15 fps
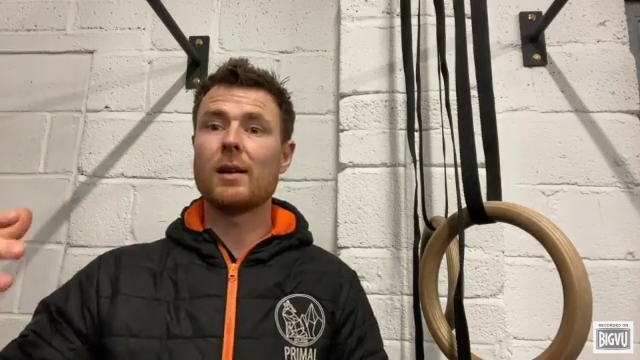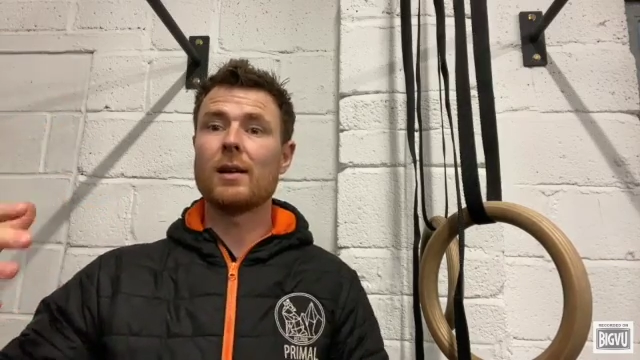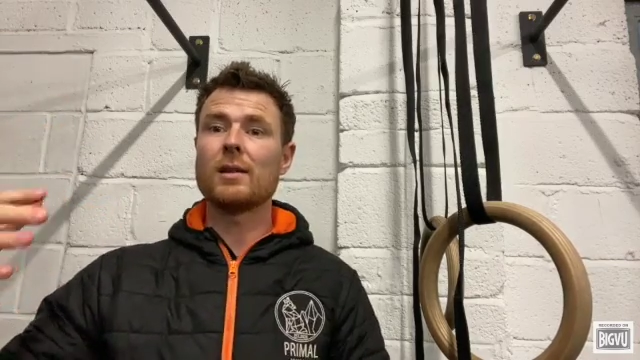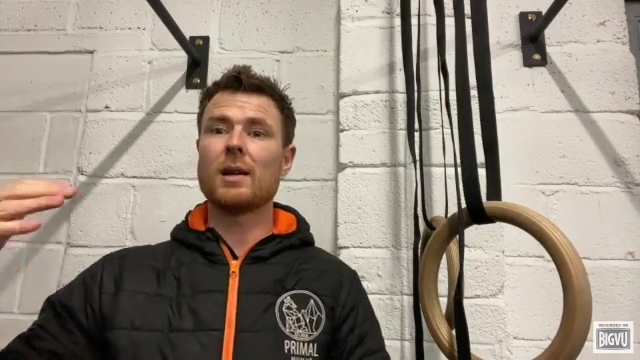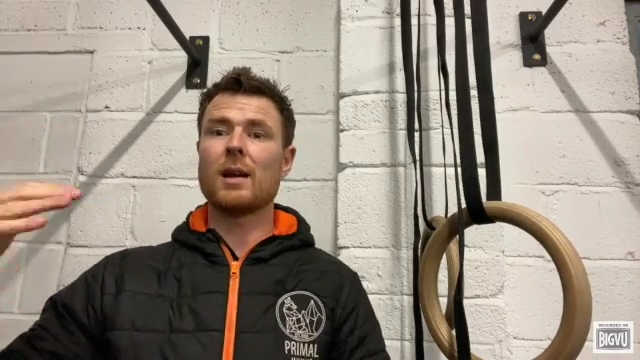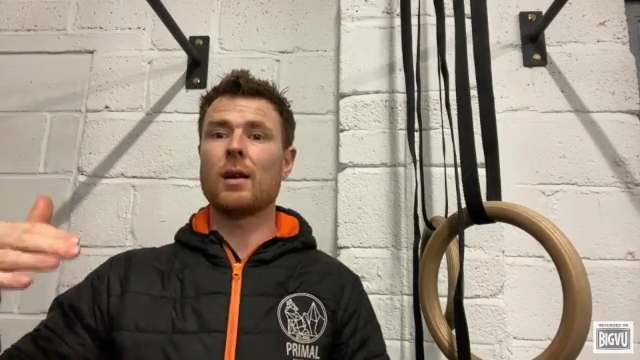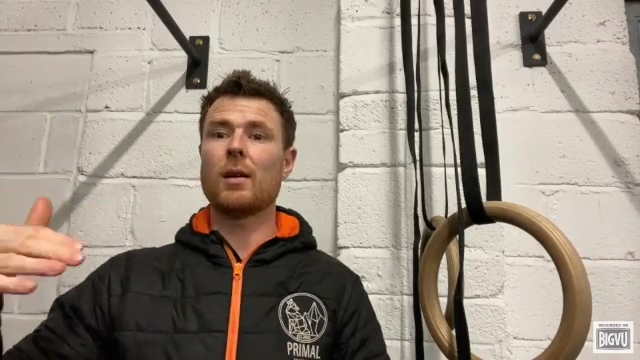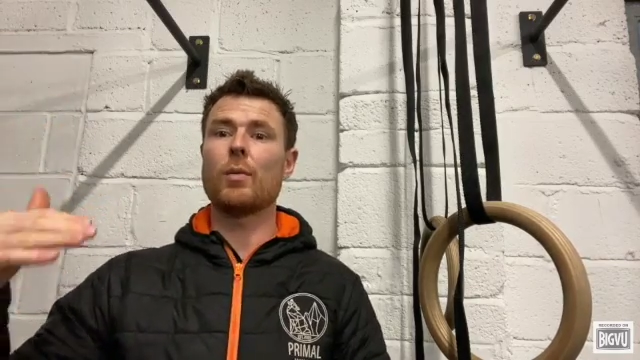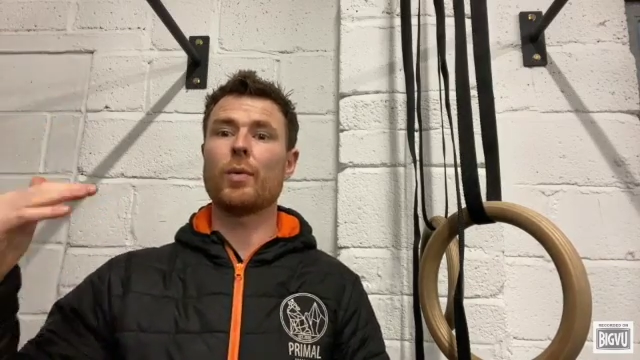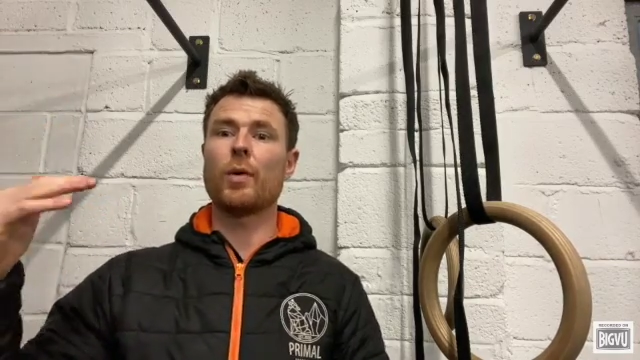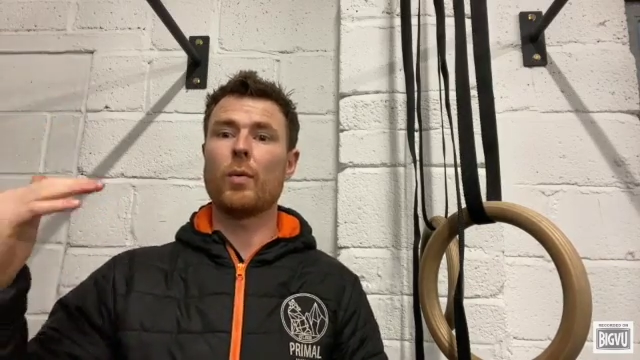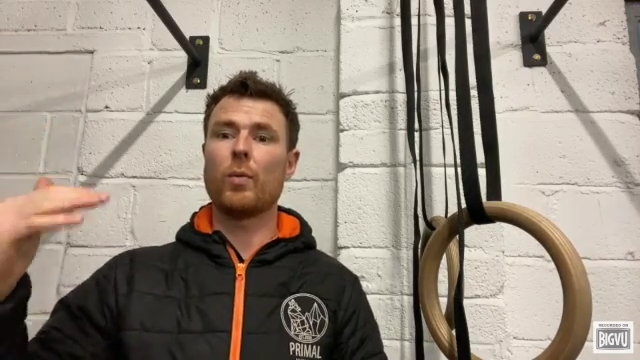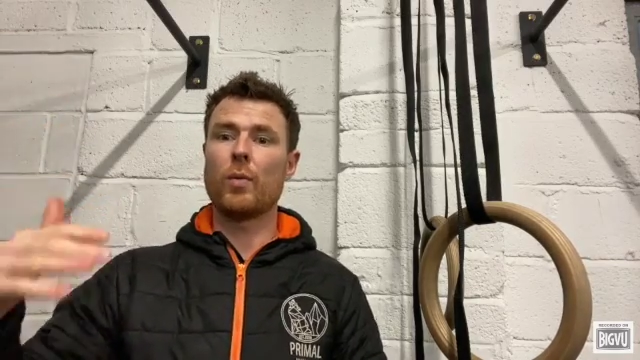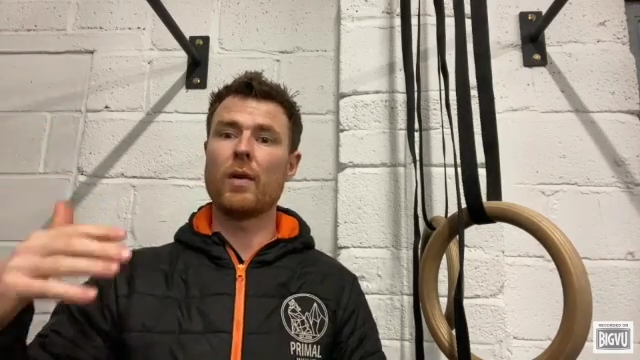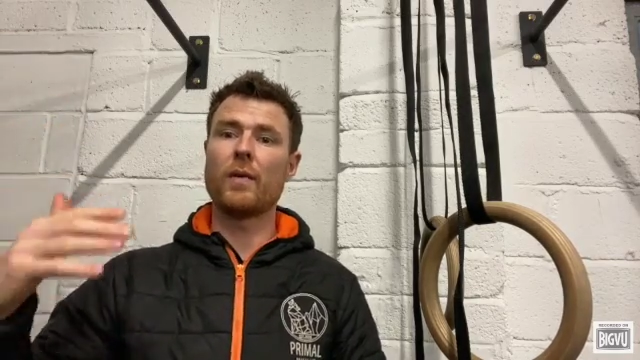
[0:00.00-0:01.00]
to help
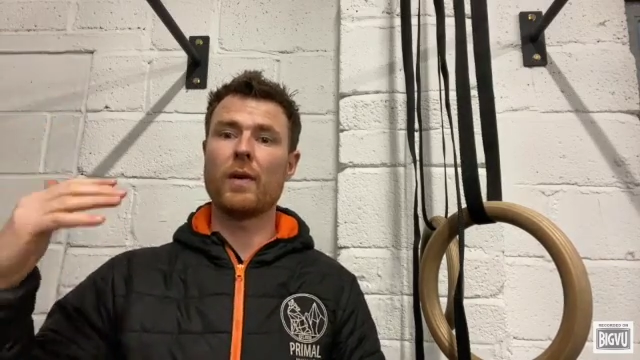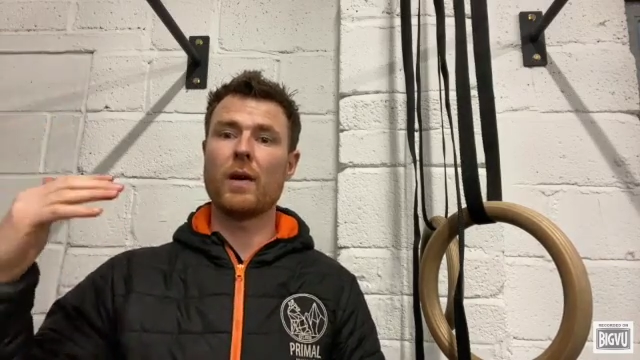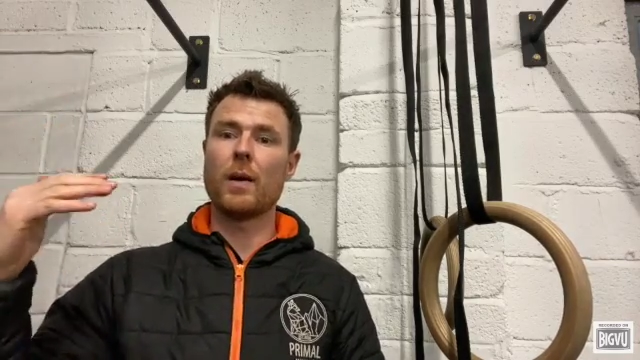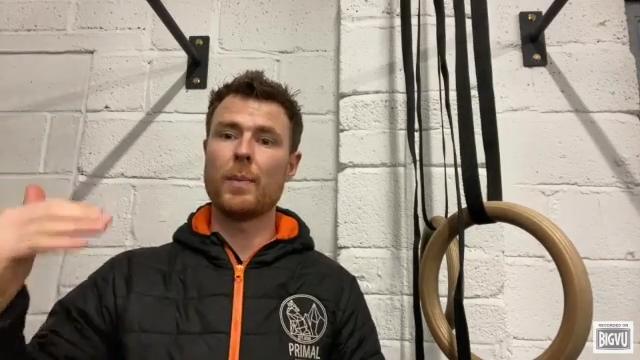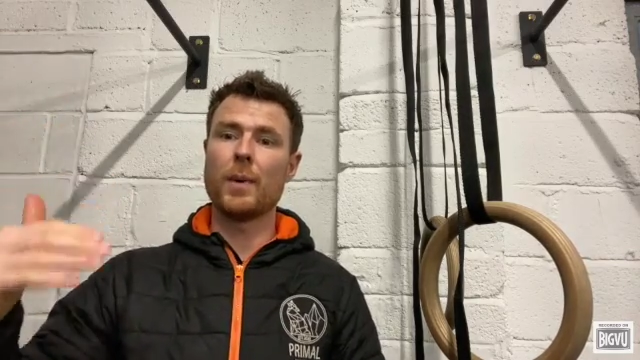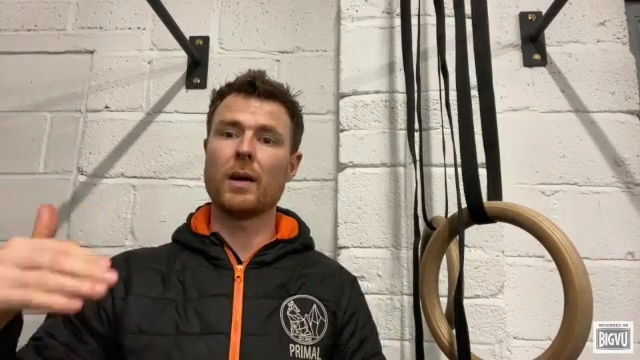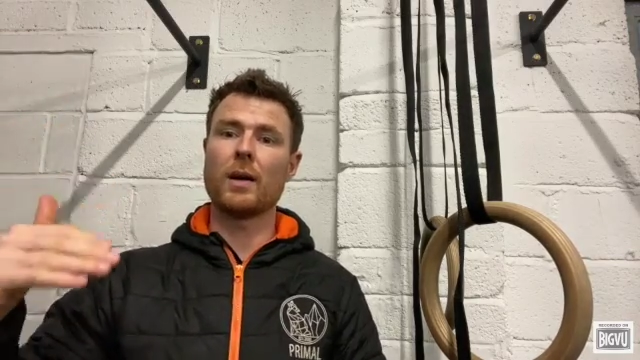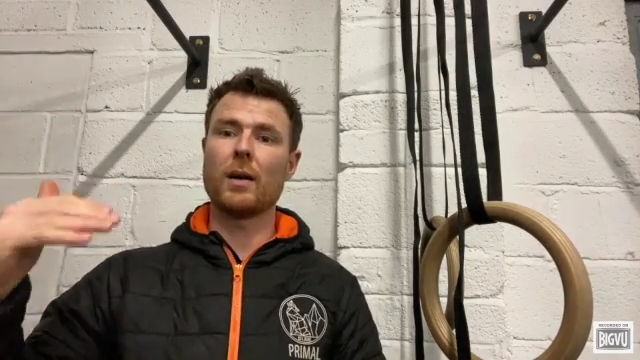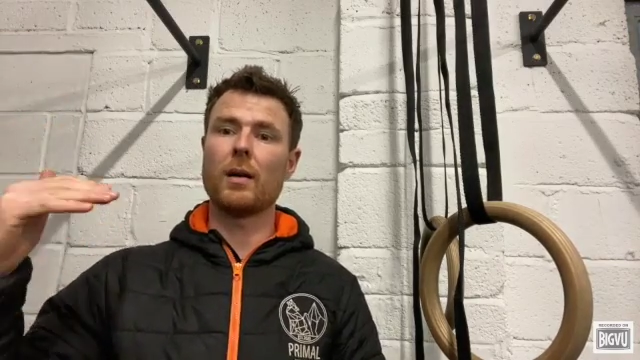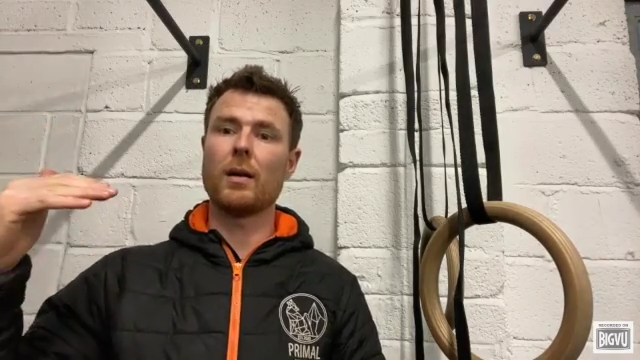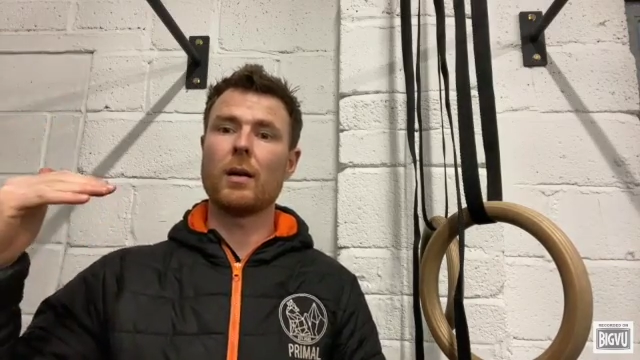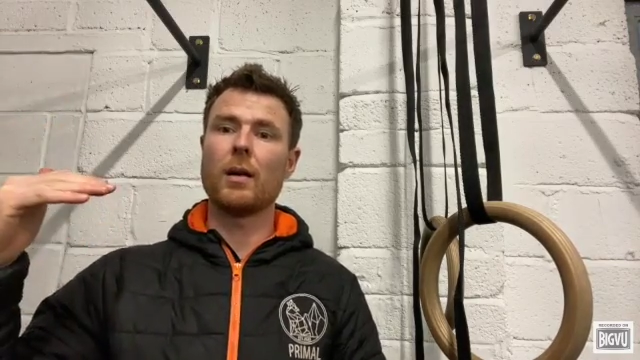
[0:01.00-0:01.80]
with a bigger